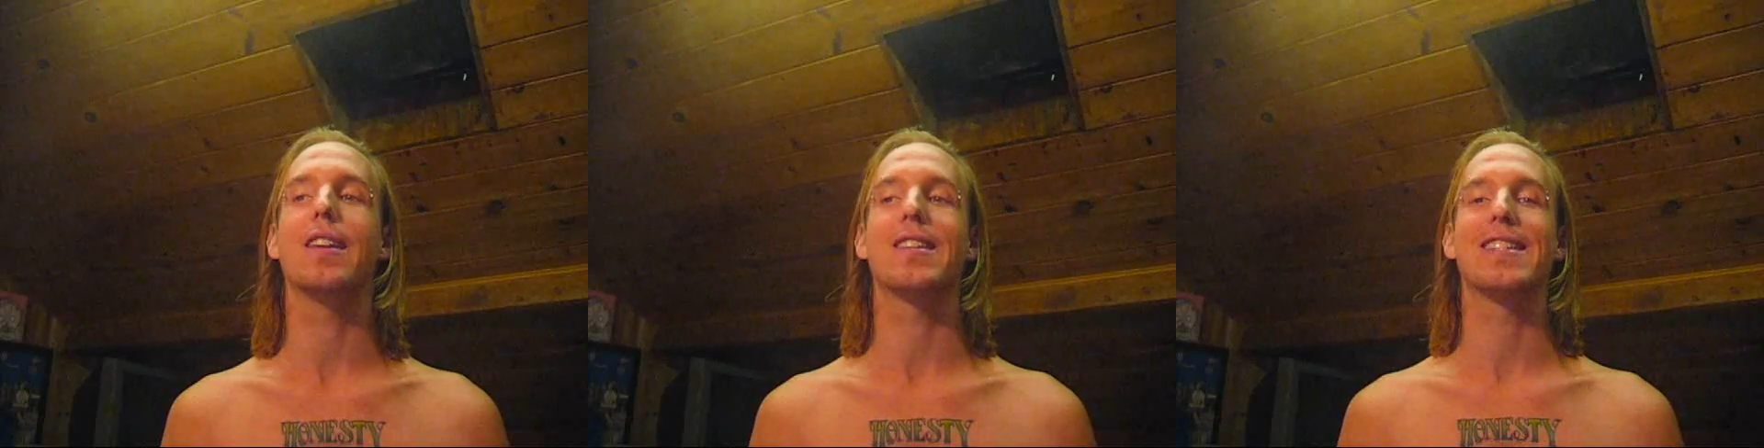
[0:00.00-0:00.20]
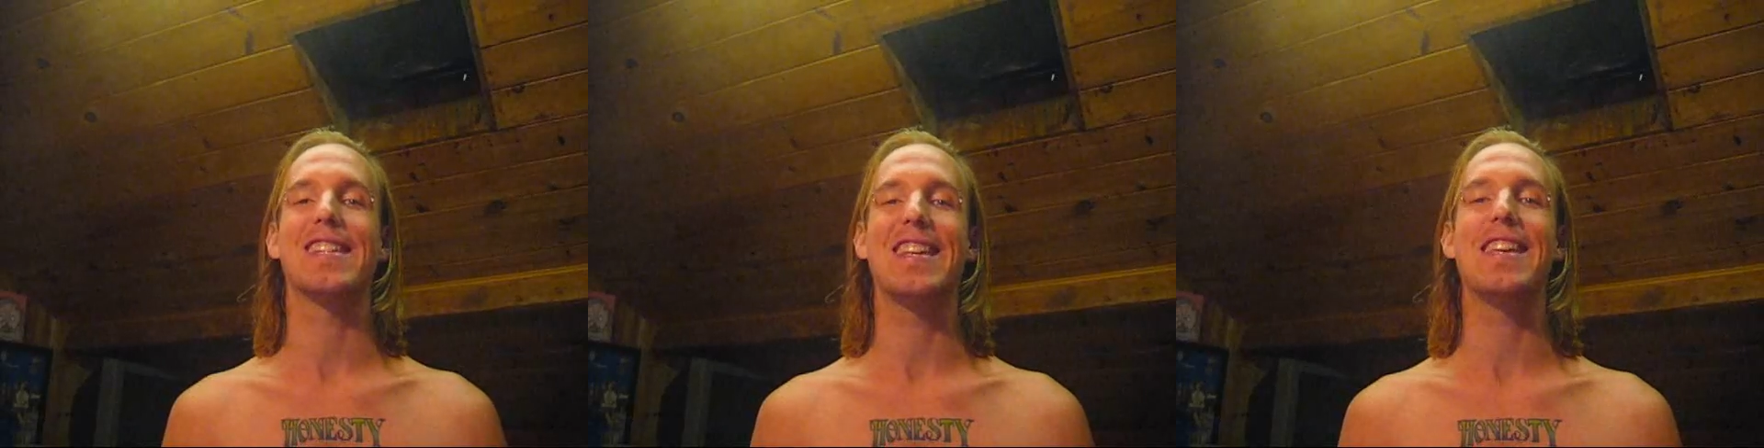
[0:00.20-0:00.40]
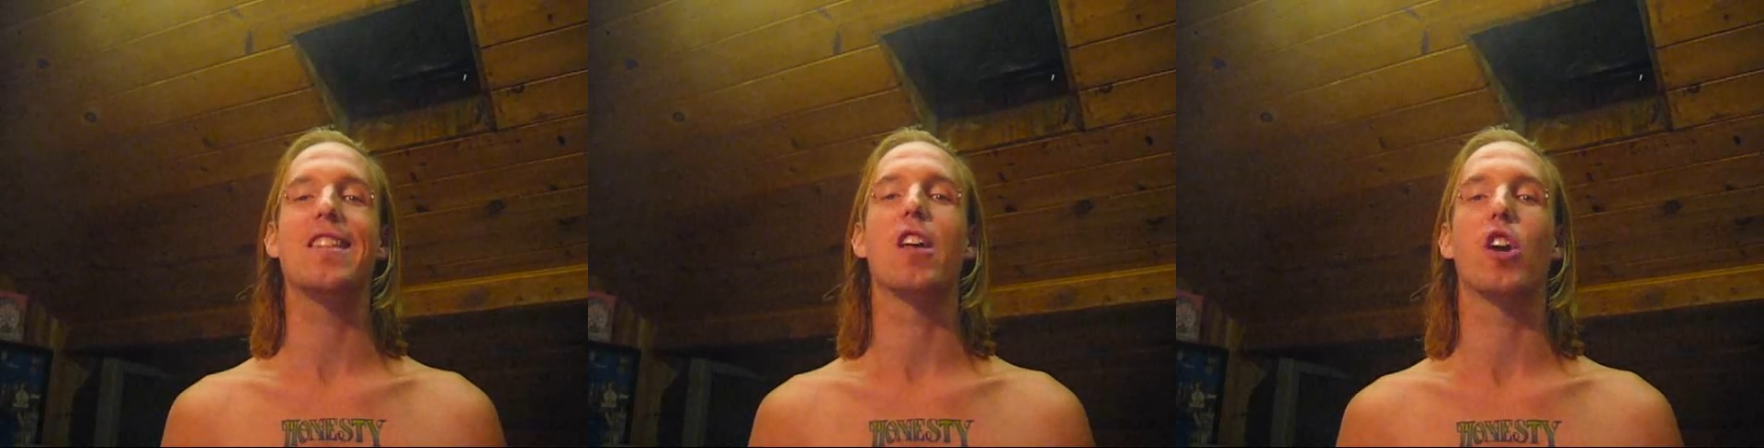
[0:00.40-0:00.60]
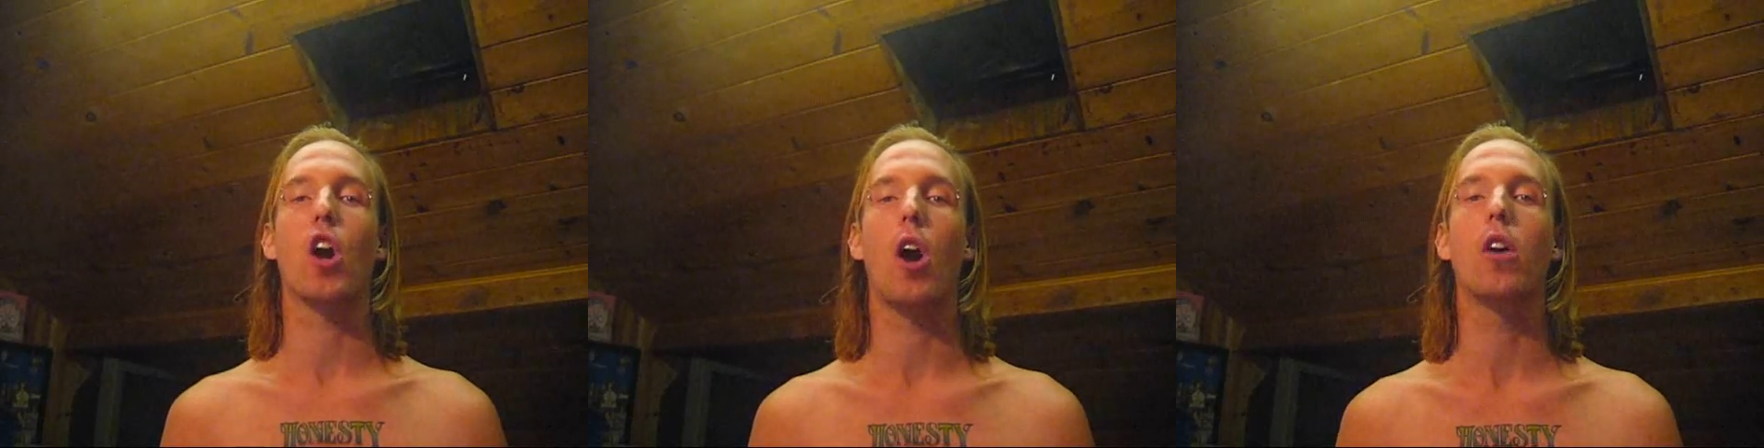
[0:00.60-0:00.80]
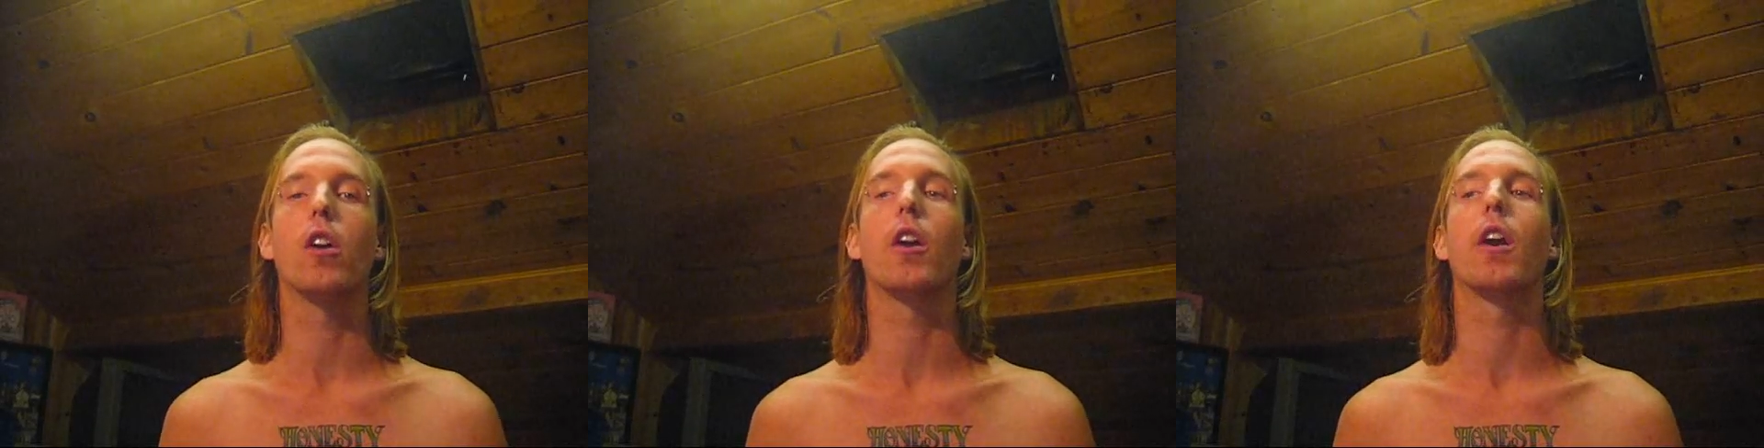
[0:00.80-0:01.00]
to see the
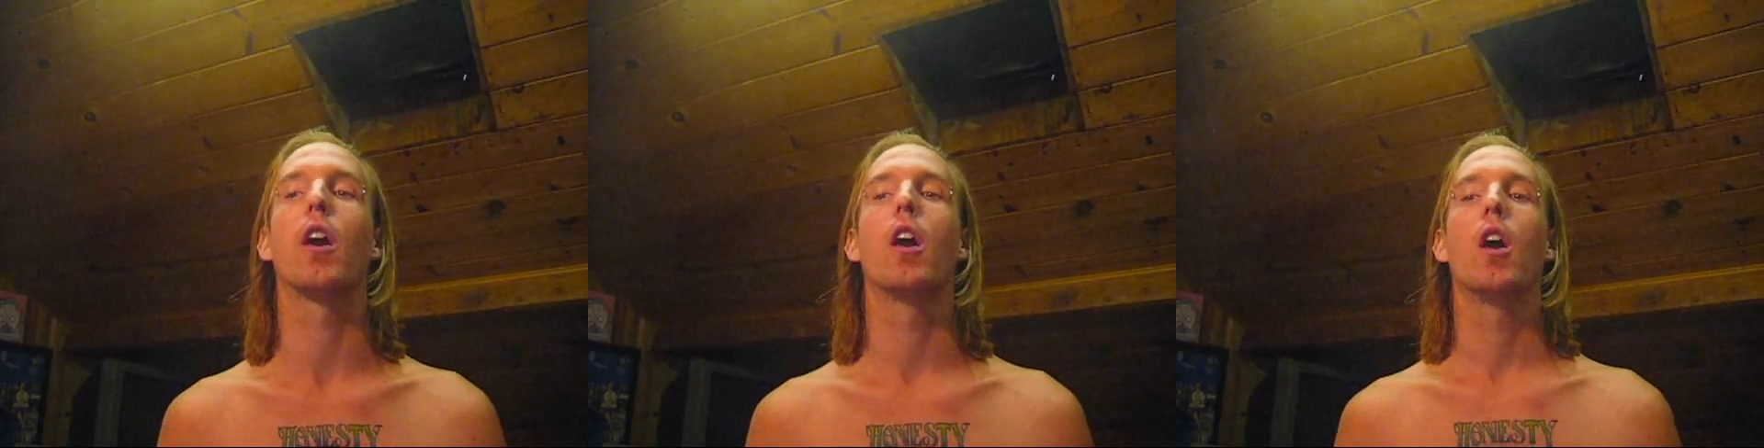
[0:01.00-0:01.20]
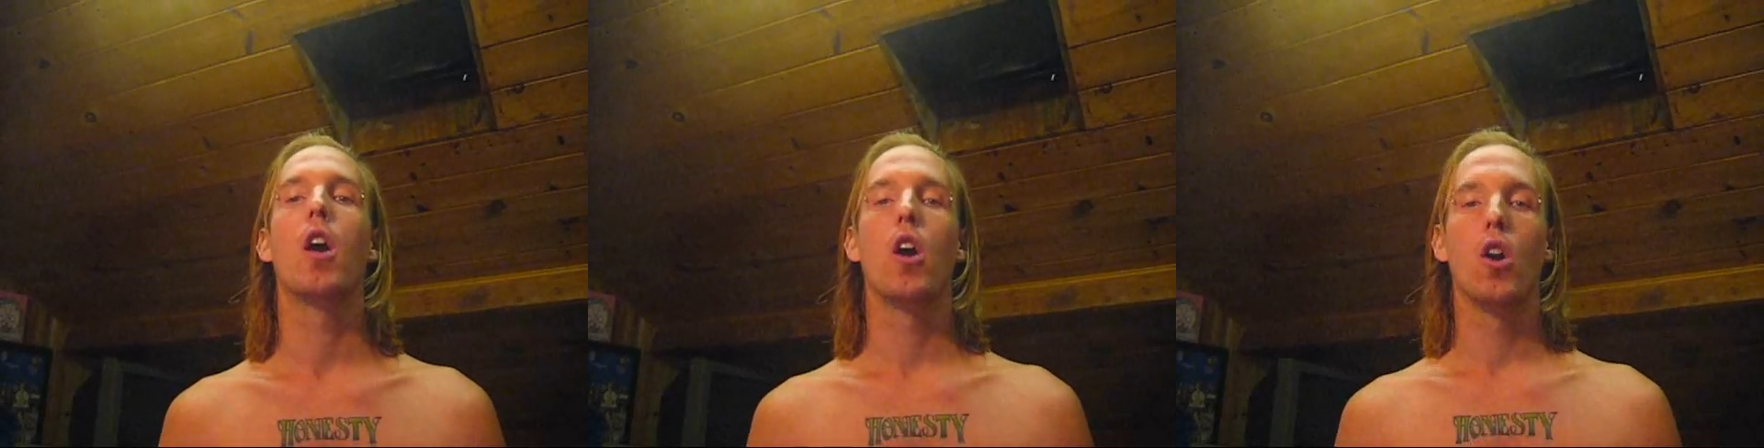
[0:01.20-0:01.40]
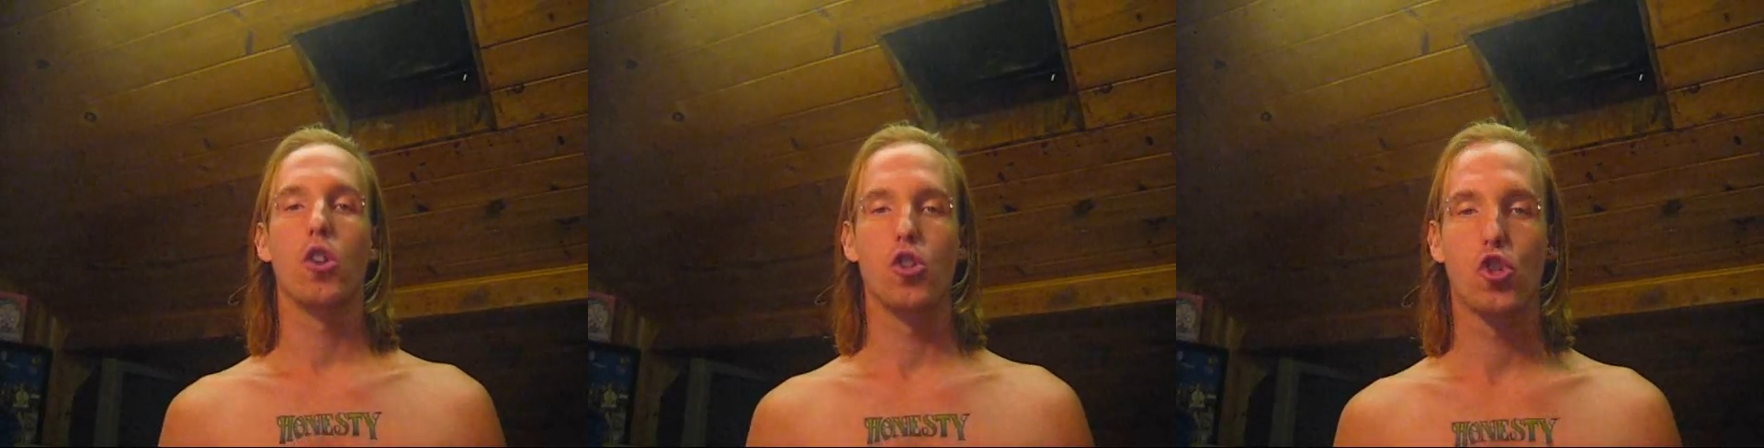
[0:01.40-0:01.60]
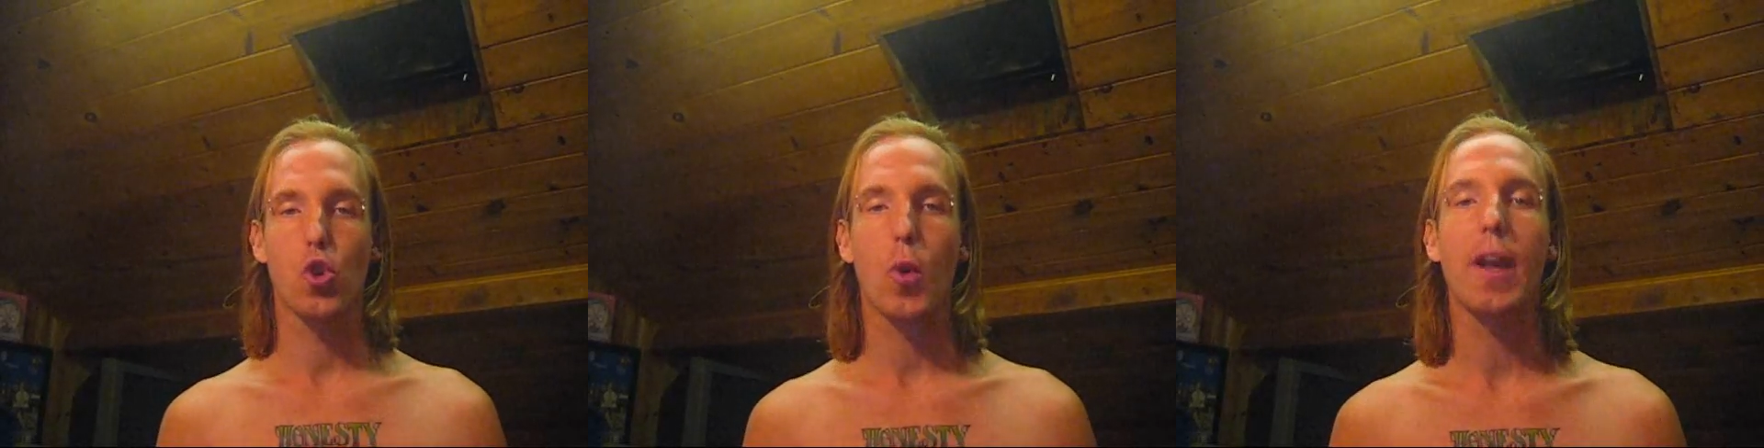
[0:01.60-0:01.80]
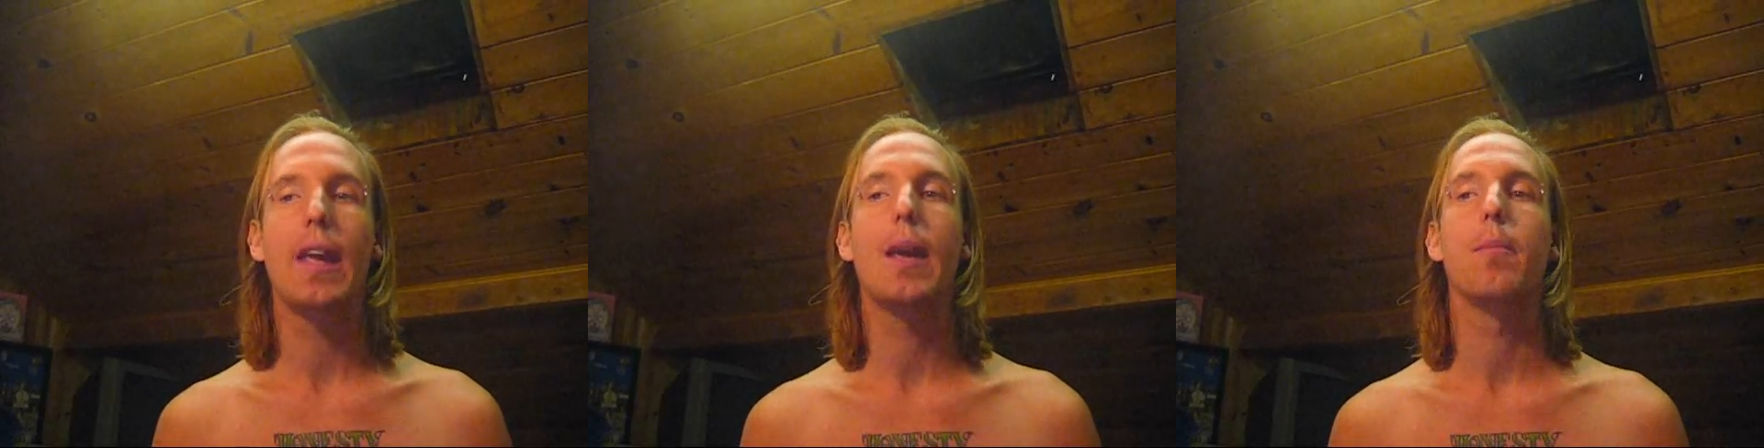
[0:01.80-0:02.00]
color
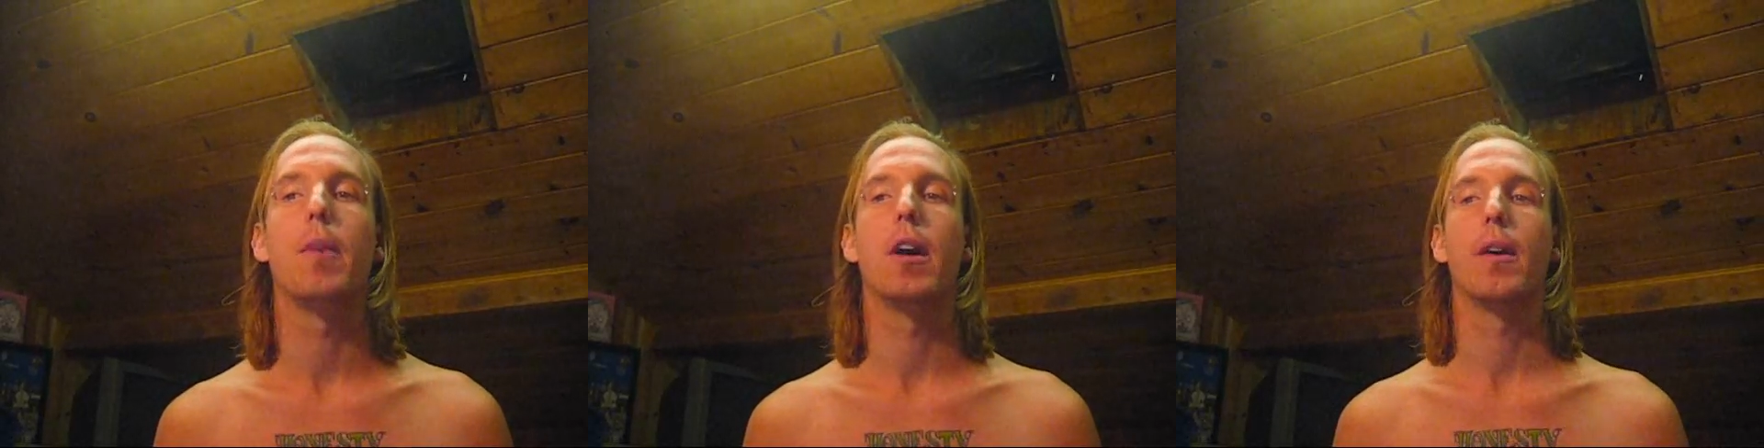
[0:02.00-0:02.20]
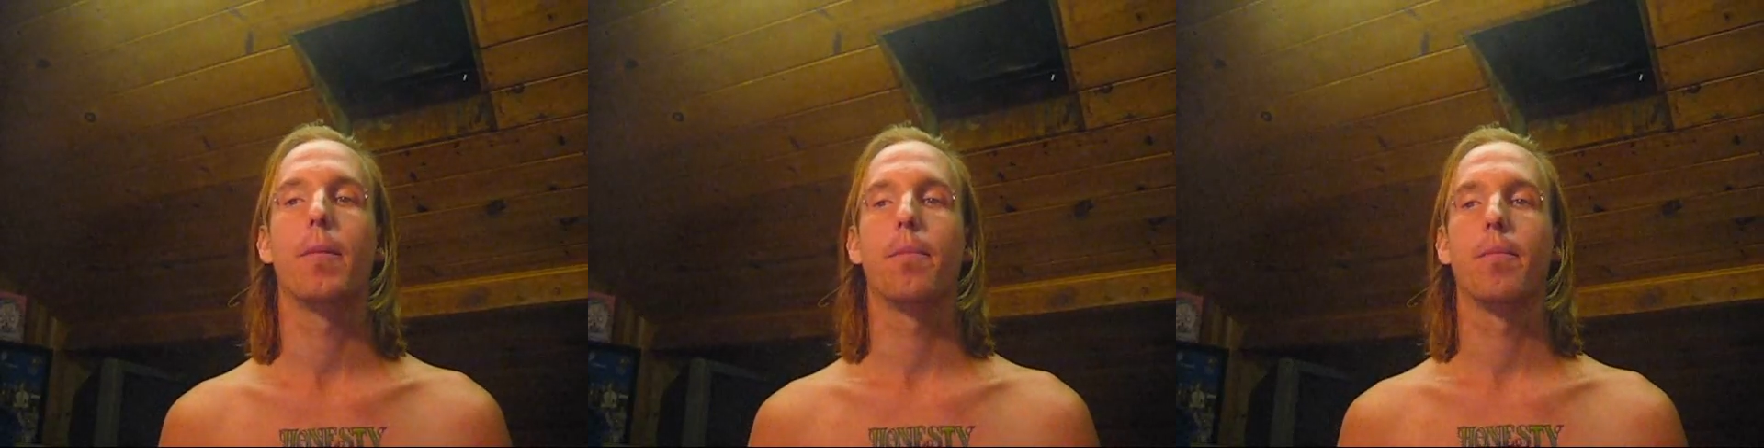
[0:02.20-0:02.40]
dream.